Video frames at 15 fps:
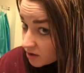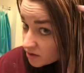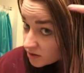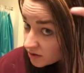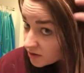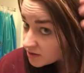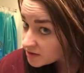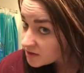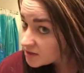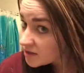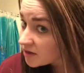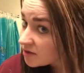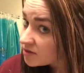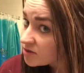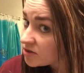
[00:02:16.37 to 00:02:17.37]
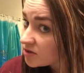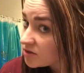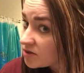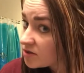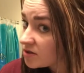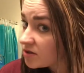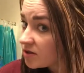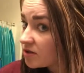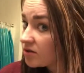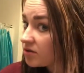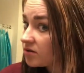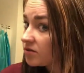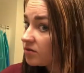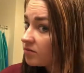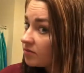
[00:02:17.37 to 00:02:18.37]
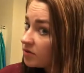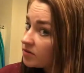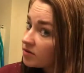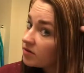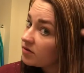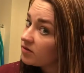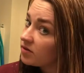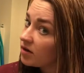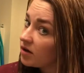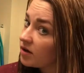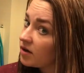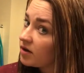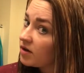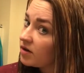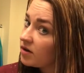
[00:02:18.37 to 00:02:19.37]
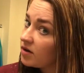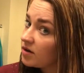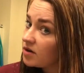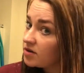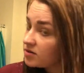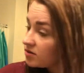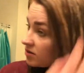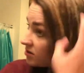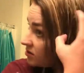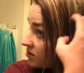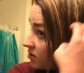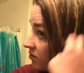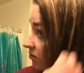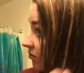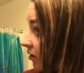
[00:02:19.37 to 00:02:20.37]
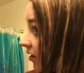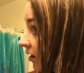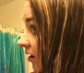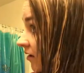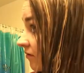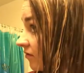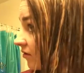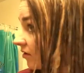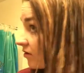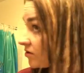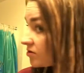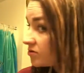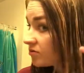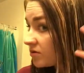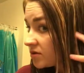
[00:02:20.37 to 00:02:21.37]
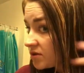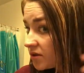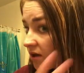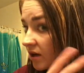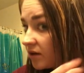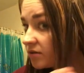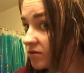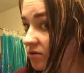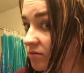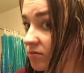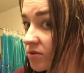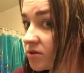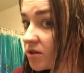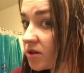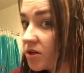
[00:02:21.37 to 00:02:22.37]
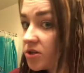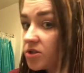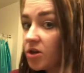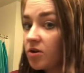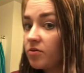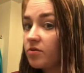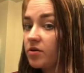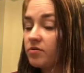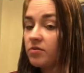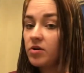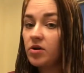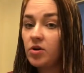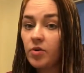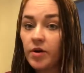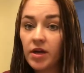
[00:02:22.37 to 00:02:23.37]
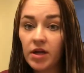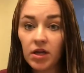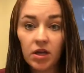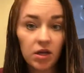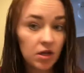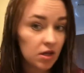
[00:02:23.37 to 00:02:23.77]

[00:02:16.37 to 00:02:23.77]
So this is it just, oh, there's a little knot. So this is it right after I just rinse it out, so I'm just going to tone it real quick.